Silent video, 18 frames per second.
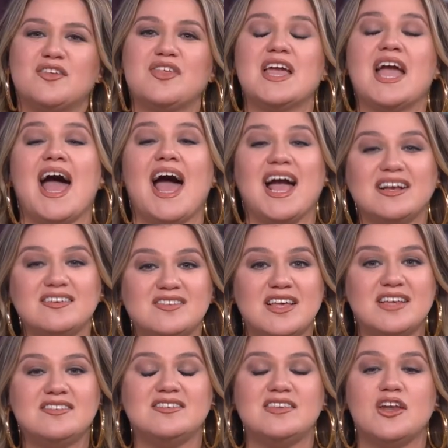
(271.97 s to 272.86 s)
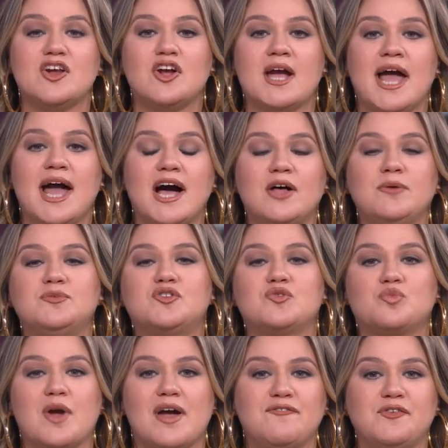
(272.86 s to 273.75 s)
So the Access Center
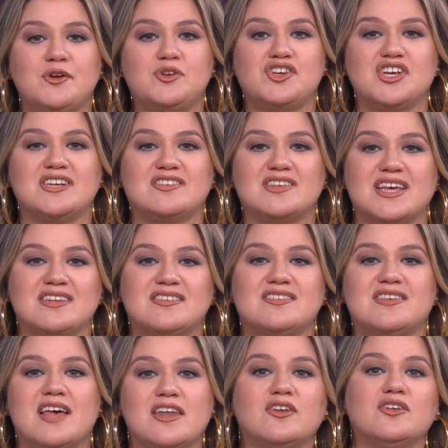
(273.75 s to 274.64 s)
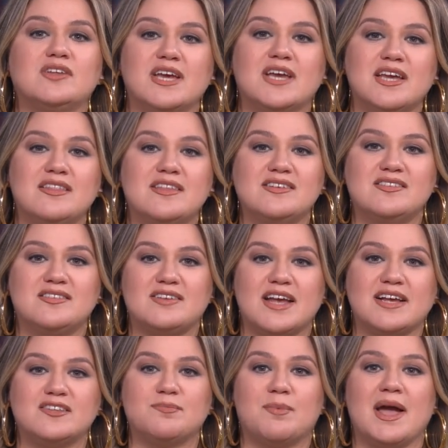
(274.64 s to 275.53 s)
helps refugees get settled in the
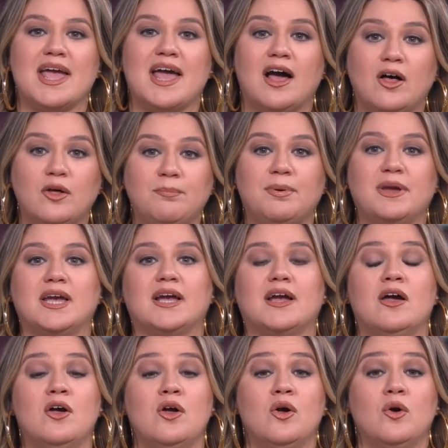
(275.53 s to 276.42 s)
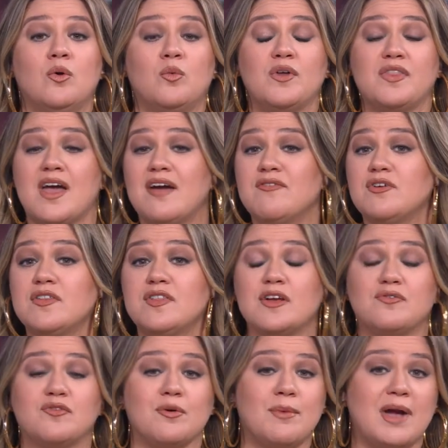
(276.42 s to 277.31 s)
States by helping with
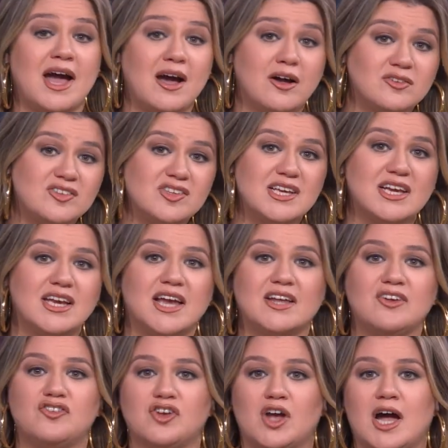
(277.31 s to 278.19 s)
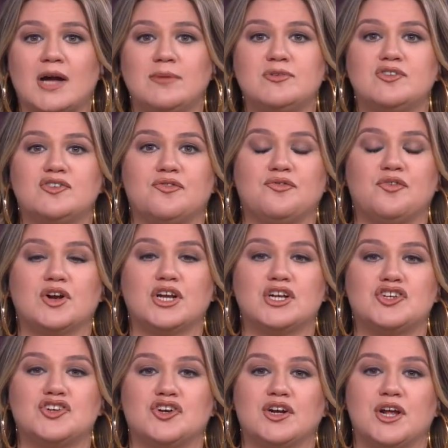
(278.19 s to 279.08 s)
everything from housing and jobs to
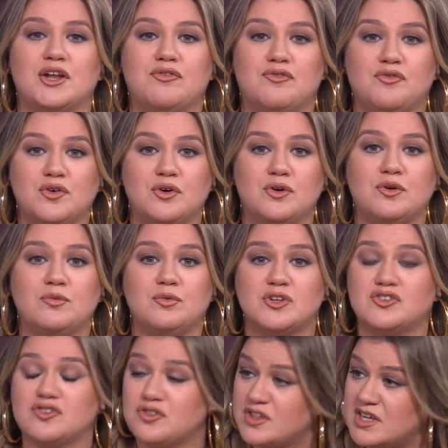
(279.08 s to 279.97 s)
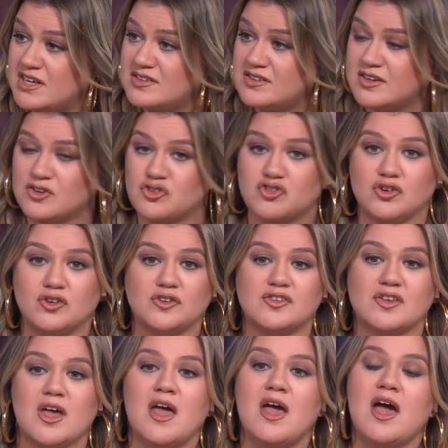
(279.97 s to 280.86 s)
furniture and food, which are the
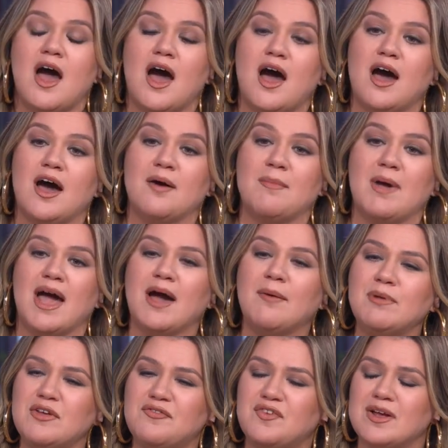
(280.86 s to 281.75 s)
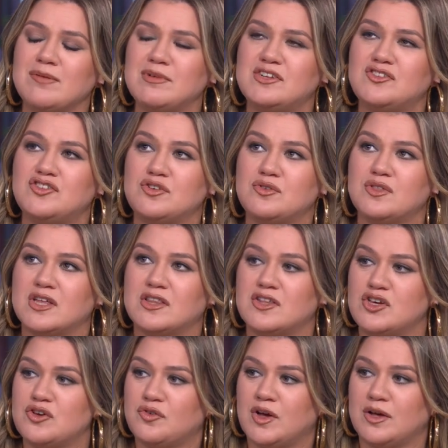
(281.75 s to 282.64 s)
essentials. Um, how many families do you think
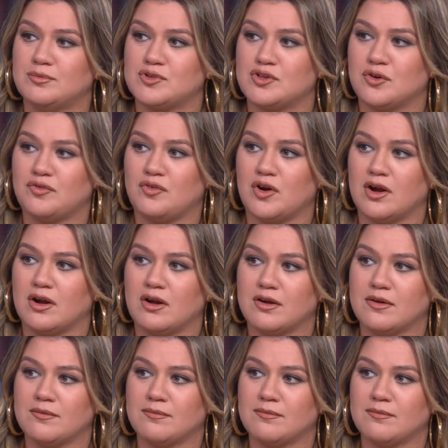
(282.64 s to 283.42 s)
that you've helped so far?